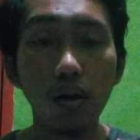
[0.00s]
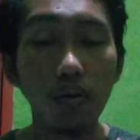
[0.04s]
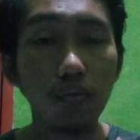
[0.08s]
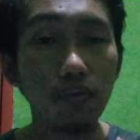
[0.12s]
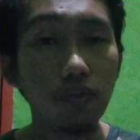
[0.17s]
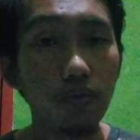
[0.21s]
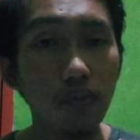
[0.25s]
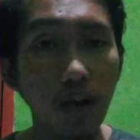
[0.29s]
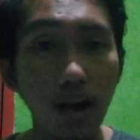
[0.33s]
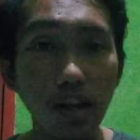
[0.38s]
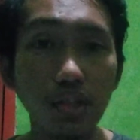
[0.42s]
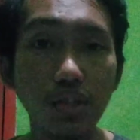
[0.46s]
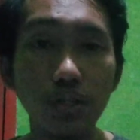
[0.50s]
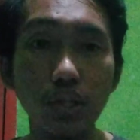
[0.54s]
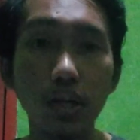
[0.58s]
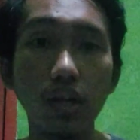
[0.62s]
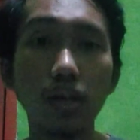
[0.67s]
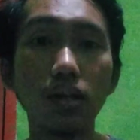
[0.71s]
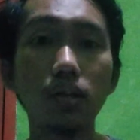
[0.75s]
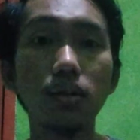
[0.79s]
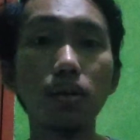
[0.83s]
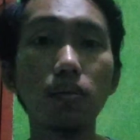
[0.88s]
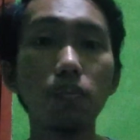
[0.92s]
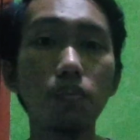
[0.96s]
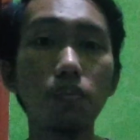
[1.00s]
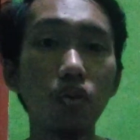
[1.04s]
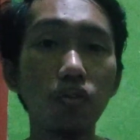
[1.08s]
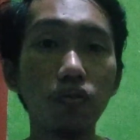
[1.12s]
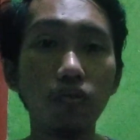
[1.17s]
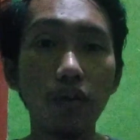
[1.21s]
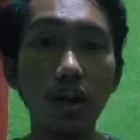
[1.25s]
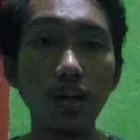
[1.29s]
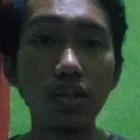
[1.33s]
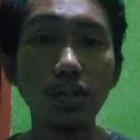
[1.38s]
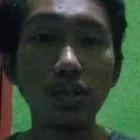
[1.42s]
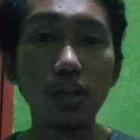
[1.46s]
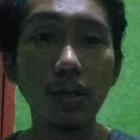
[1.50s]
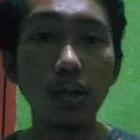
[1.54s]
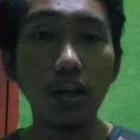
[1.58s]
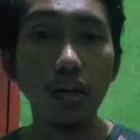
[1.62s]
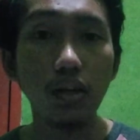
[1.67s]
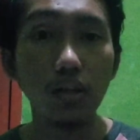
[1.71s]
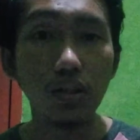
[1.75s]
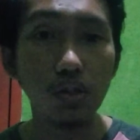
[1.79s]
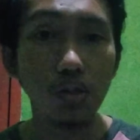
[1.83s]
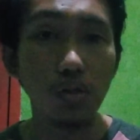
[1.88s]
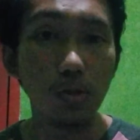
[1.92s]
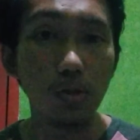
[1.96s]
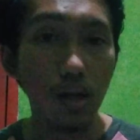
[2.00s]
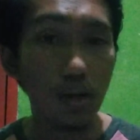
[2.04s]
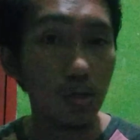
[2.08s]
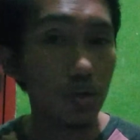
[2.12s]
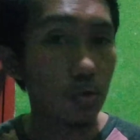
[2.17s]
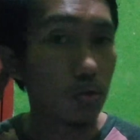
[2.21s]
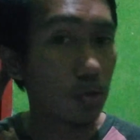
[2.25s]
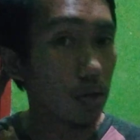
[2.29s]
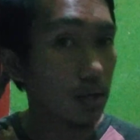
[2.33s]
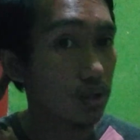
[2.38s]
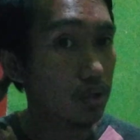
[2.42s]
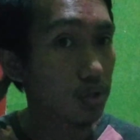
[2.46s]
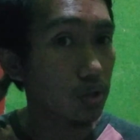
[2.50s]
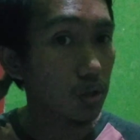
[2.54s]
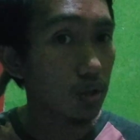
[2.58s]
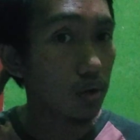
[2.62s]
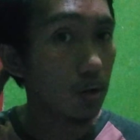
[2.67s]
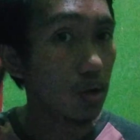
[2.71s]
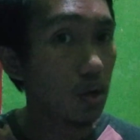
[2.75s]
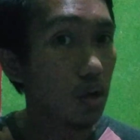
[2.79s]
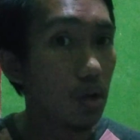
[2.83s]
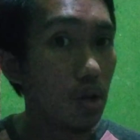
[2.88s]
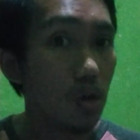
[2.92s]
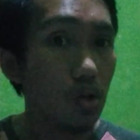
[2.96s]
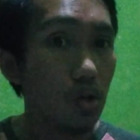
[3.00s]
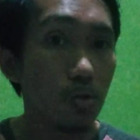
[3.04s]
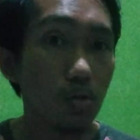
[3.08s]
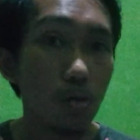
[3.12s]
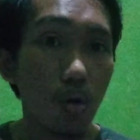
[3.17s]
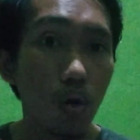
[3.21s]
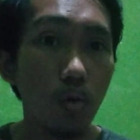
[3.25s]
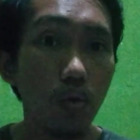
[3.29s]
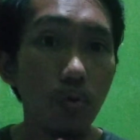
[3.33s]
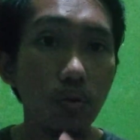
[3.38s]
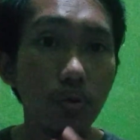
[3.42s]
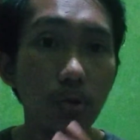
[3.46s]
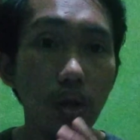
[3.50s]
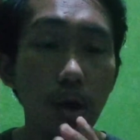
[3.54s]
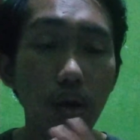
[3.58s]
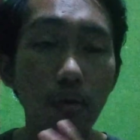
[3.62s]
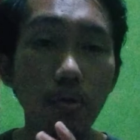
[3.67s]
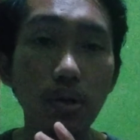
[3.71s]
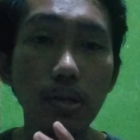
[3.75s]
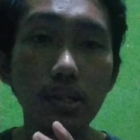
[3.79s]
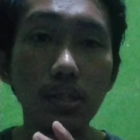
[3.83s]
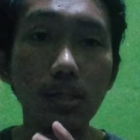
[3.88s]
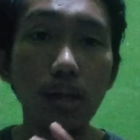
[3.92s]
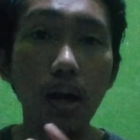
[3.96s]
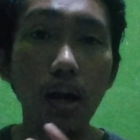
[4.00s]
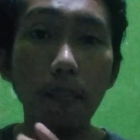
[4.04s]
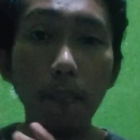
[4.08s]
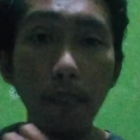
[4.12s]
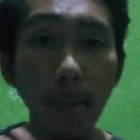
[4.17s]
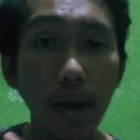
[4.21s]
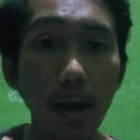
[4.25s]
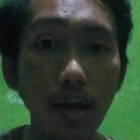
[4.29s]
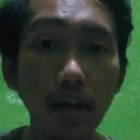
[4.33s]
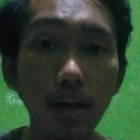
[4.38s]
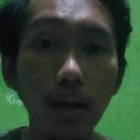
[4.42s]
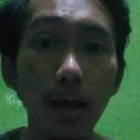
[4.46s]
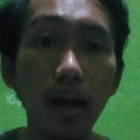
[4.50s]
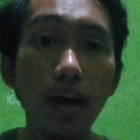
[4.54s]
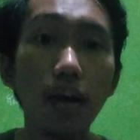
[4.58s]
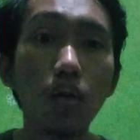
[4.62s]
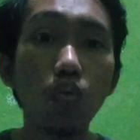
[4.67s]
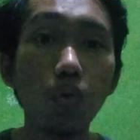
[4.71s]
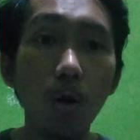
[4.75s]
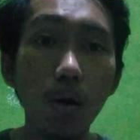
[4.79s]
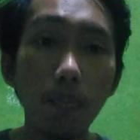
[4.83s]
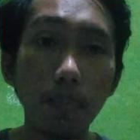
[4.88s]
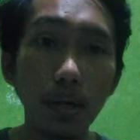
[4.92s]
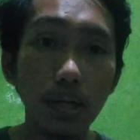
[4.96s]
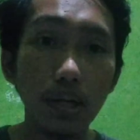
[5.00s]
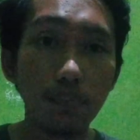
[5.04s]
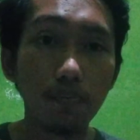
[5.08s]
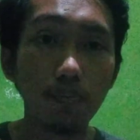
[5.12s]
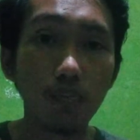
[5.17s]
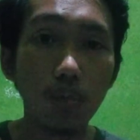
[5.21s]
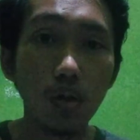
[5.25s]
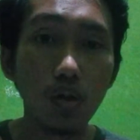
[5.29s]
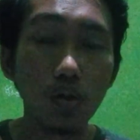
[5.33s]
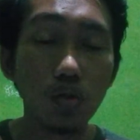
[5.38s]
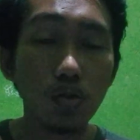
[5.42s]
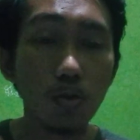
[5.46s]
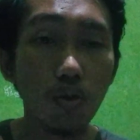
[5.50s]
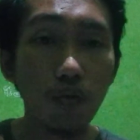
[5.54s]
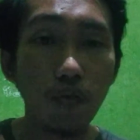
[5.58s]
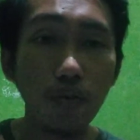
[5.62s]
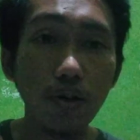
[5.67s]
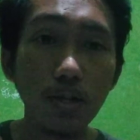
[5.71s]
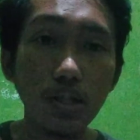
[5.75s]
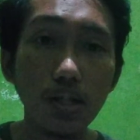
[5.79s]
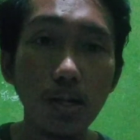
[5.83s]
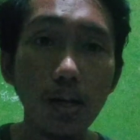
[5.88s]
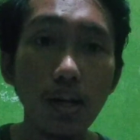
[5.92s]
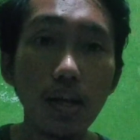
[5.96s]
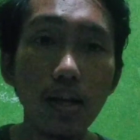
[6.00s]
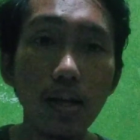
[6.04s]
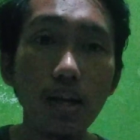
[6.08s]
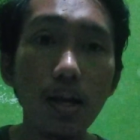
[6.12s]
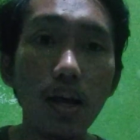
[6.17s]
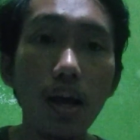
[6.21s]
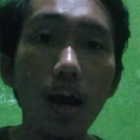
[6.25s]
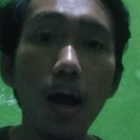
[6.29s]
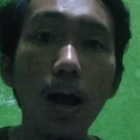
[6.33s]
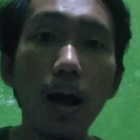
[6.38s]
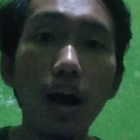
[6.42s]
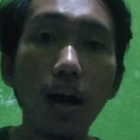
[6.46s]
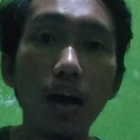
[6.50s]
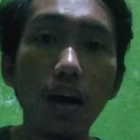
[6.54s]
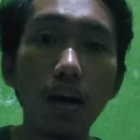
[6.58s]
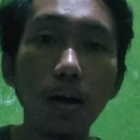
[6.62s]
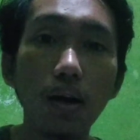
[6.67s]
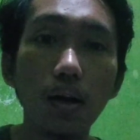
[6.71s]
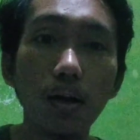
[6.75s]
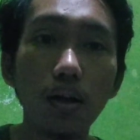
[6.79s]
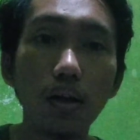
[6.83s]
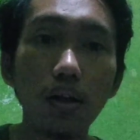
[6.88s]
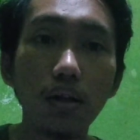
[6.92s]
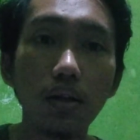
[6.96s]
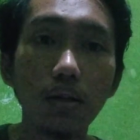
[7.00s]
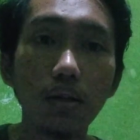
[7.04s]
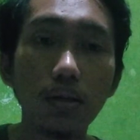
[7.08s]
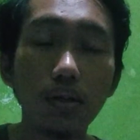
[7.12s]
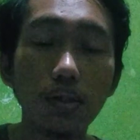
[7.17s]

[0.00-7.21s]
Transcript: function, and internal structure. So there is a man and woman. So firstly, the